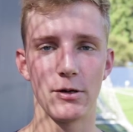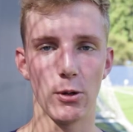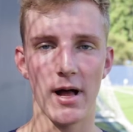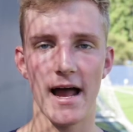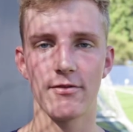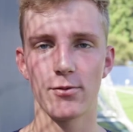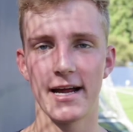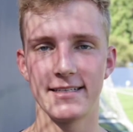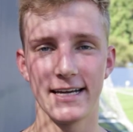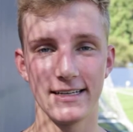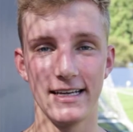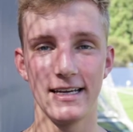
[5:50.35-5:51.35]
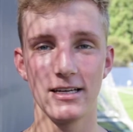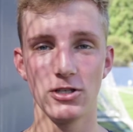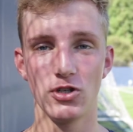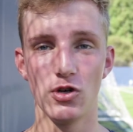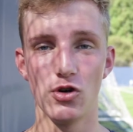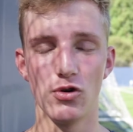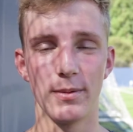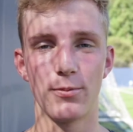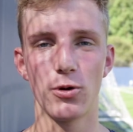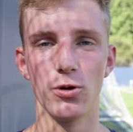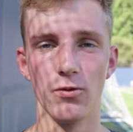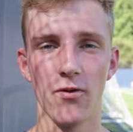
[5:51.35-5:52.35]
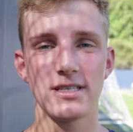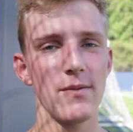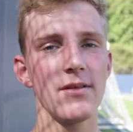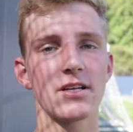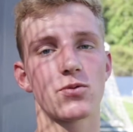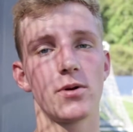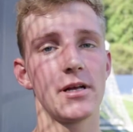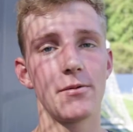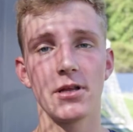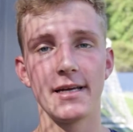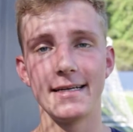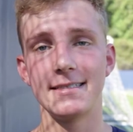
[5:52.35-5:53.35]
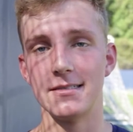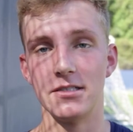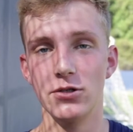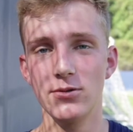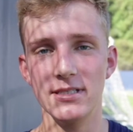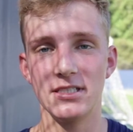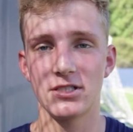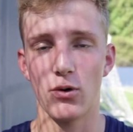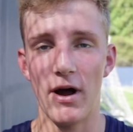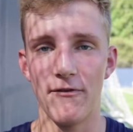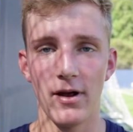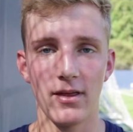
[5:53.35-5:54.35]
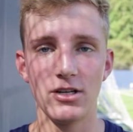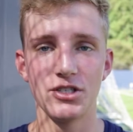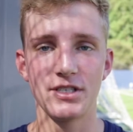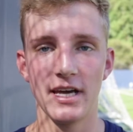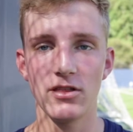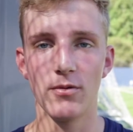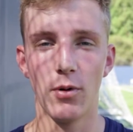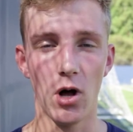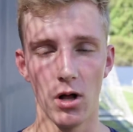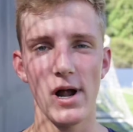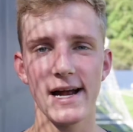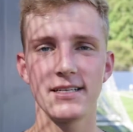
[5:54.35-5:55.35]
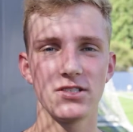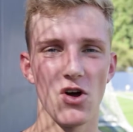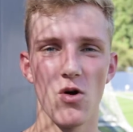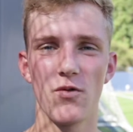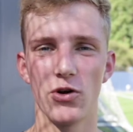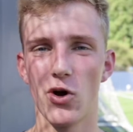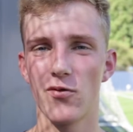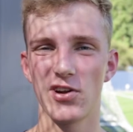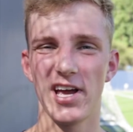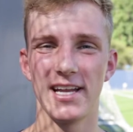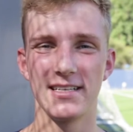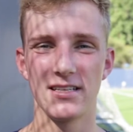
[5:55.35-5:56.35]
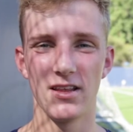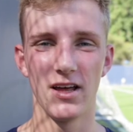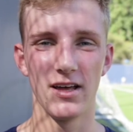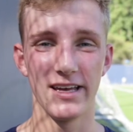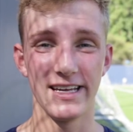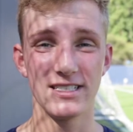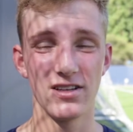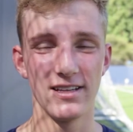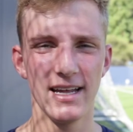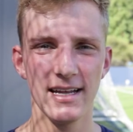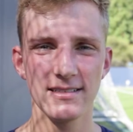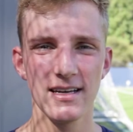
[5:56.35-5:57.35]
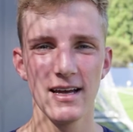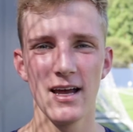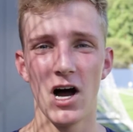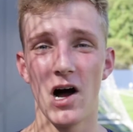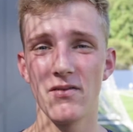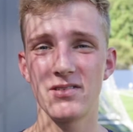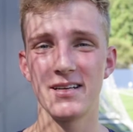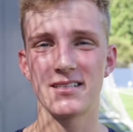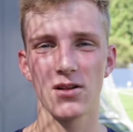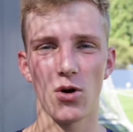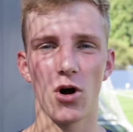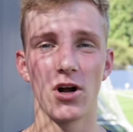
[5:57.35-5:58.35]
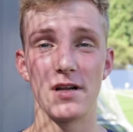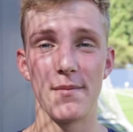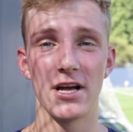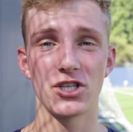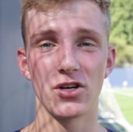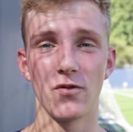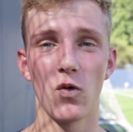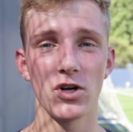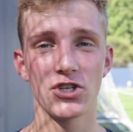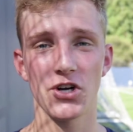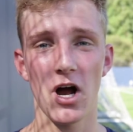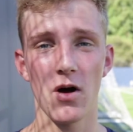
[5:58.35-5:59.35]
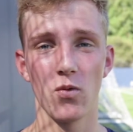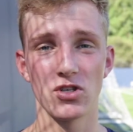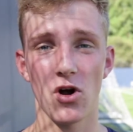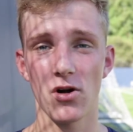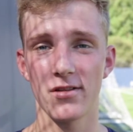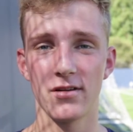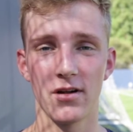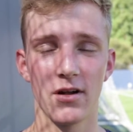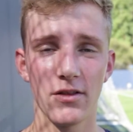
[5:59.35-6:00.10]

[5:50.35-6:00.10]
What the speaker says: you'll have the right technique to improve. But something that's really, really easy to do is, quite frankly, just kick the ball. Practice over and over again into the net. Obviously, it's a little hard to measure if one shot was harder than